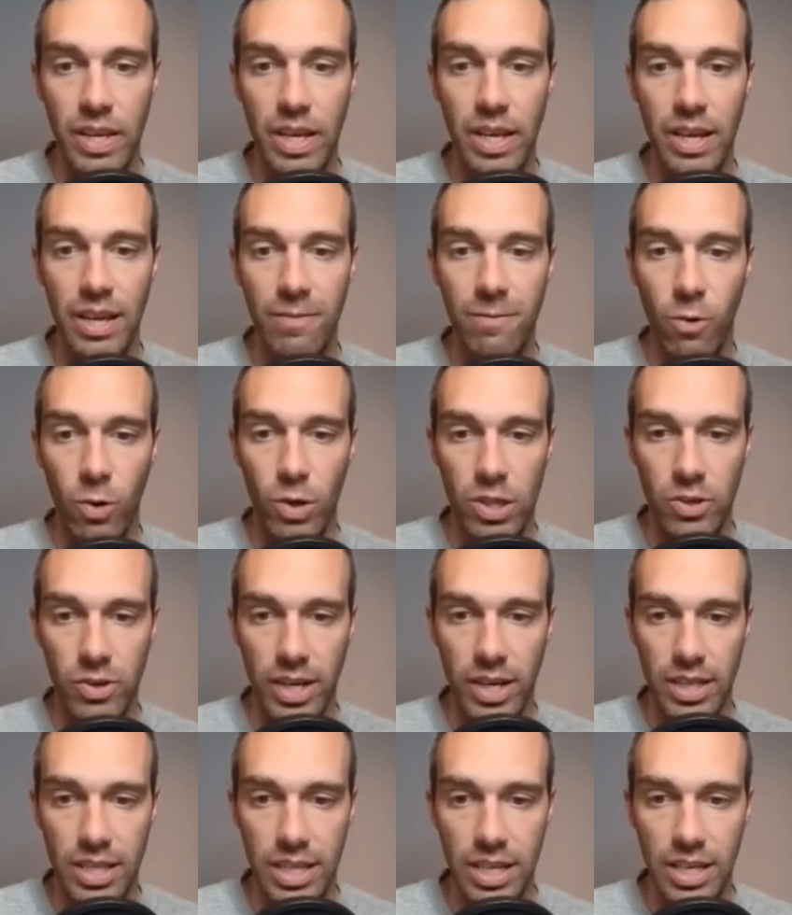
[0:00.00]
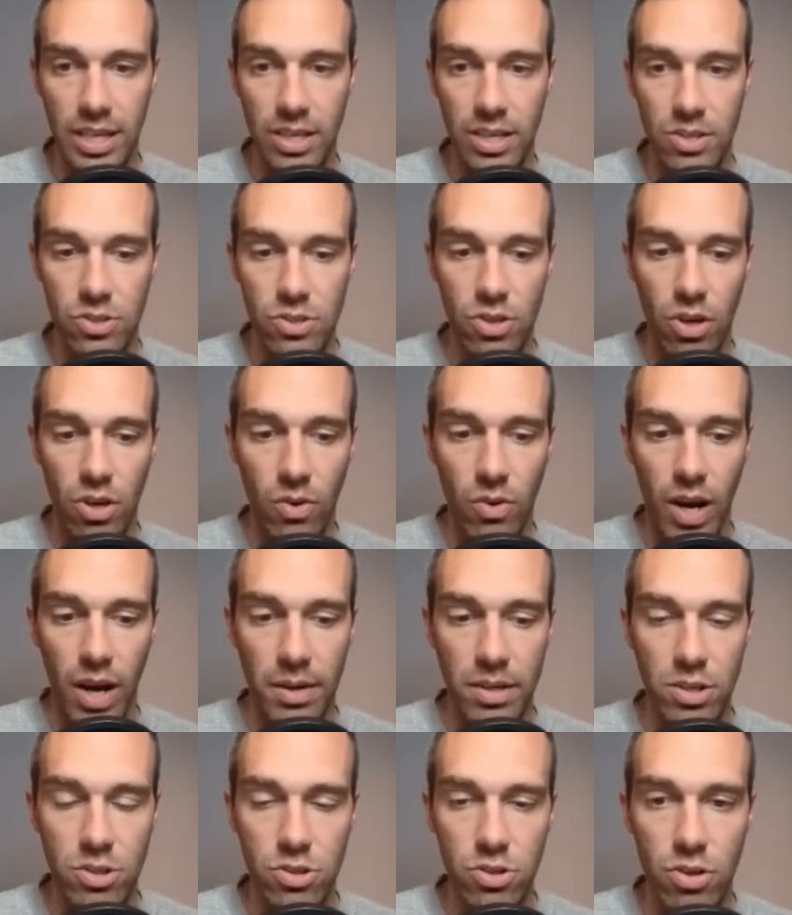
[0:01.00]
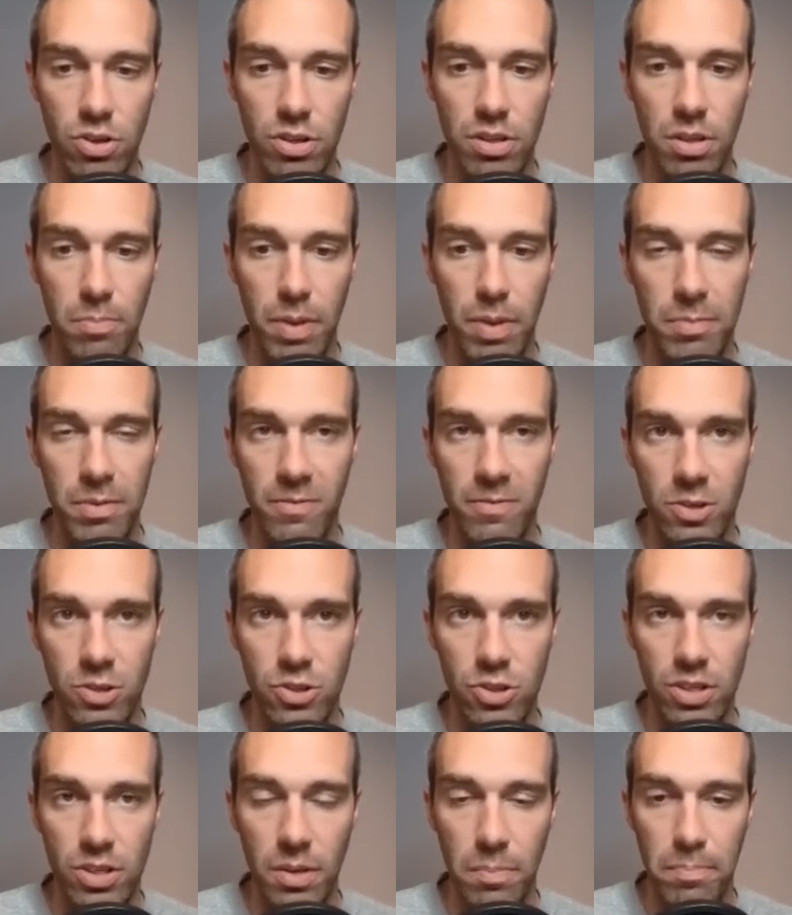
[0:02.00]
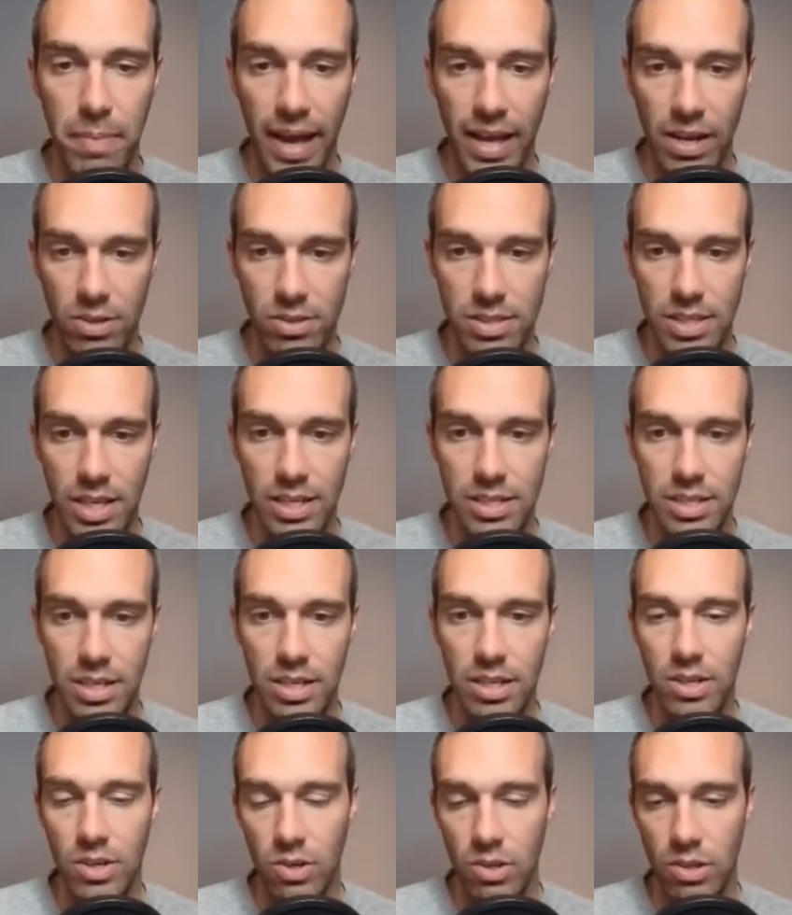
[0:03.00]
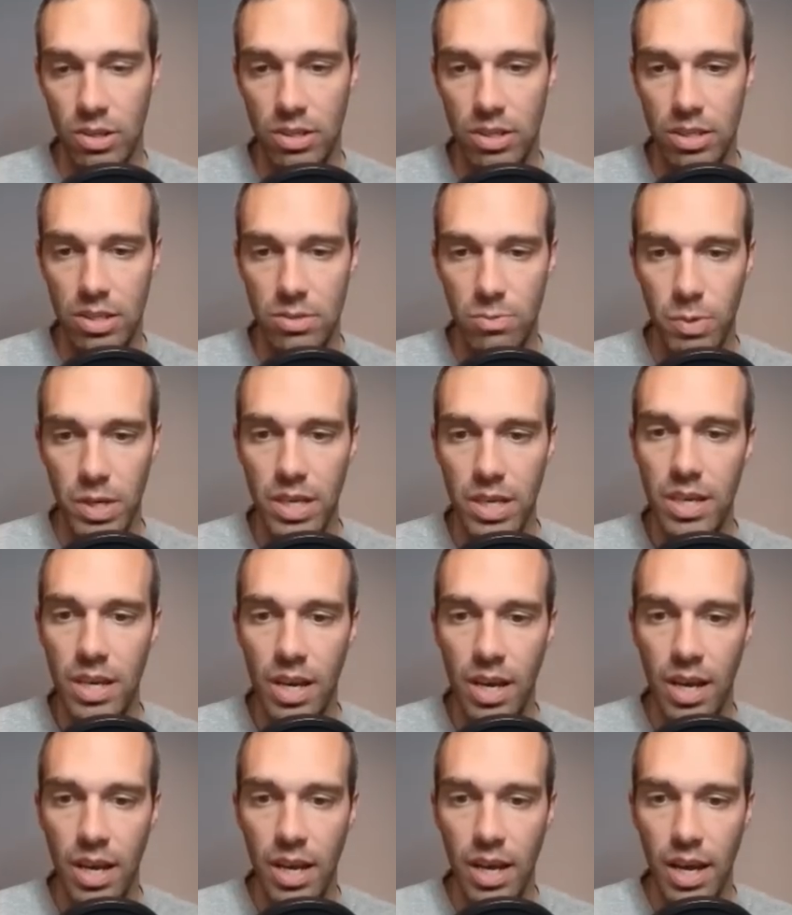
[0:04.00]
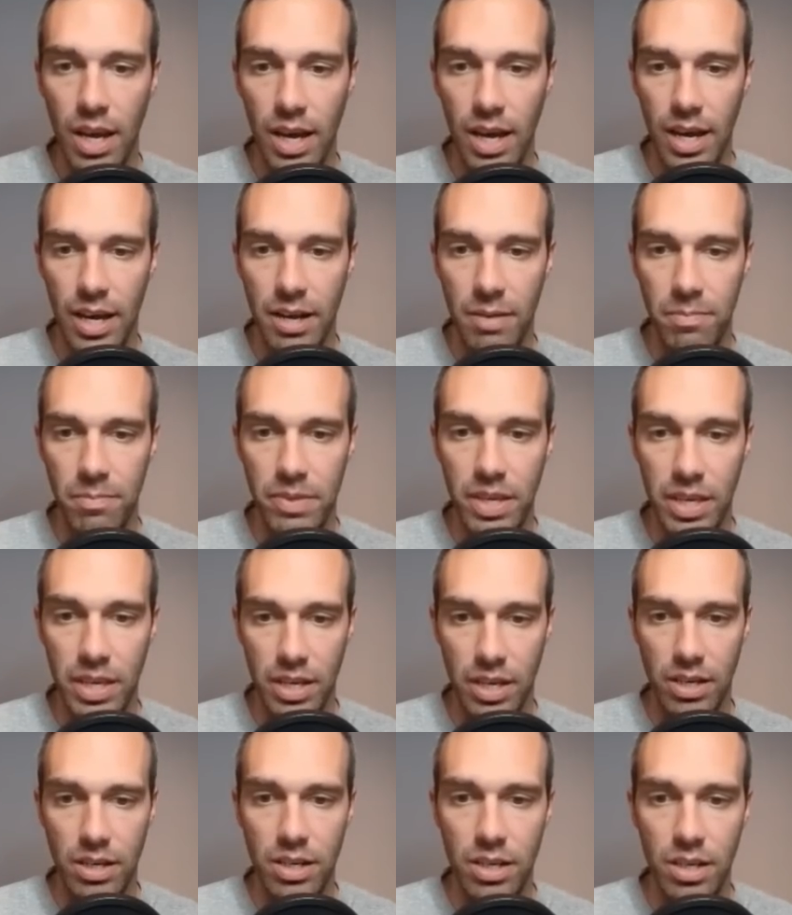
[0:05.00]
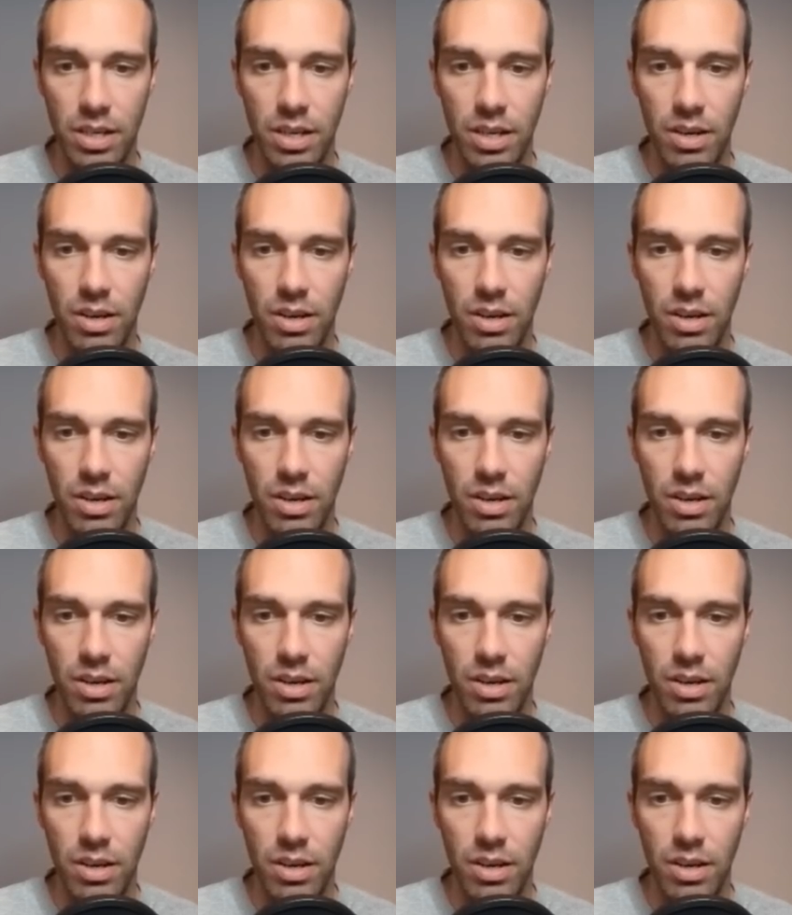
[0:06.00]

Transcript: for the Great League. So I'm going to show you the baby version battles that I did earlier this week here,